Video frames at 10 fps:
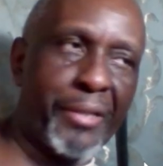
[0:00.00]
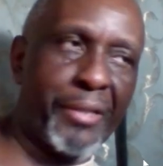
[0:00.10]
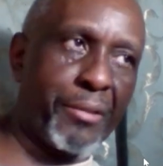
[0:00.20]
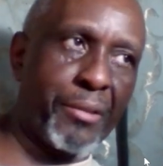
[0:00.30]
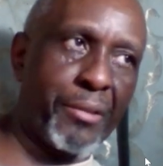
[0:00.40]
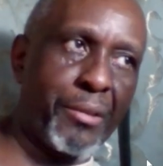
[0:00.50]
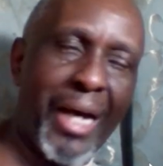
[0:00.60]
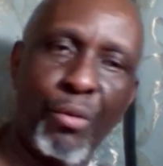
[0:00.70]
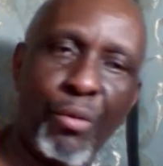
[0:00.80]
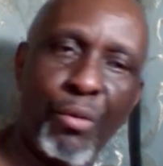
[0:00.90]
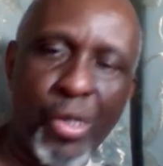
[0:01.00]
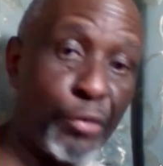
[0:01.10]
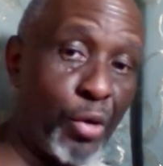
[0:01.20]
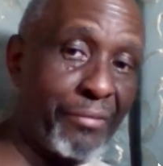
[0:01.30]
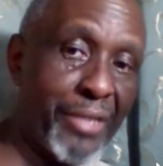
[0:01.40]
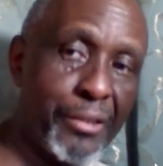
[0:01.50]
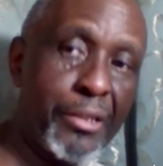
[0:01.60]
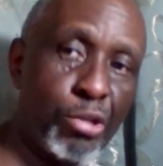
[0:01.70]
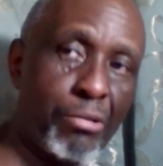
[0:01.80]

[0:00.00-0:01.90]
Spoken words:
how the workflow I've just described